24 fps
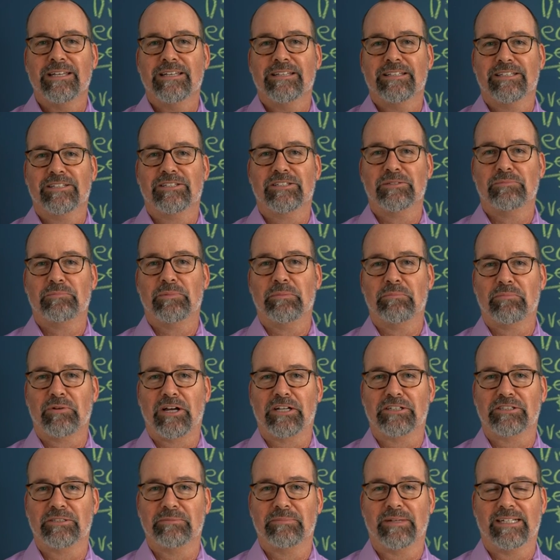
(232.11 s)
This has been
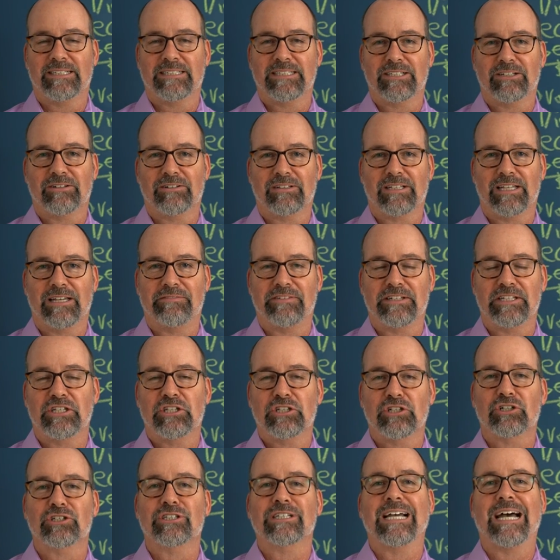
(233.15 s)
brought to you by Tier 11,
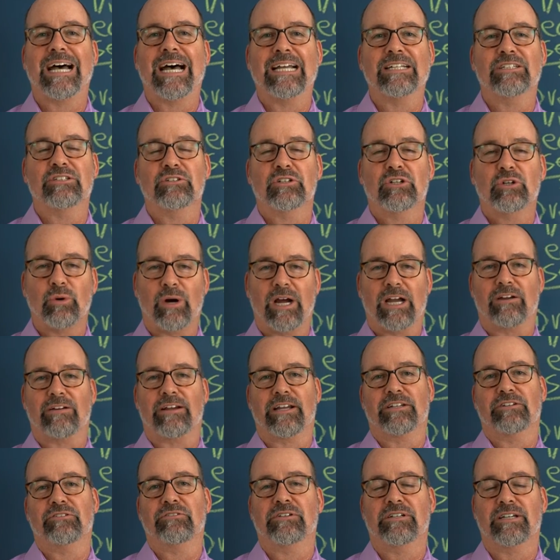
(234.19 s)
your guide to
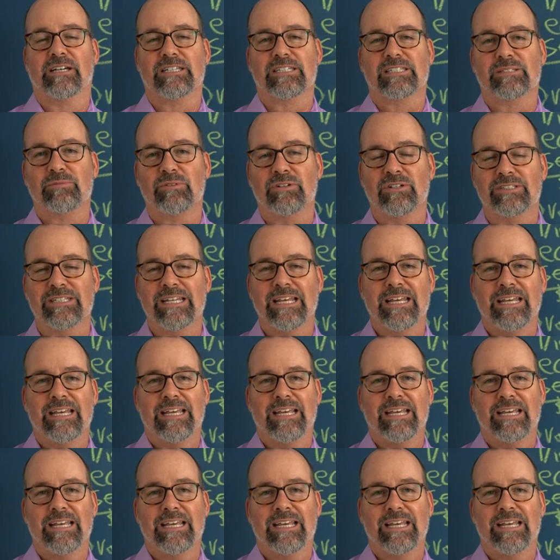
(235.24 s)
acquiring new customers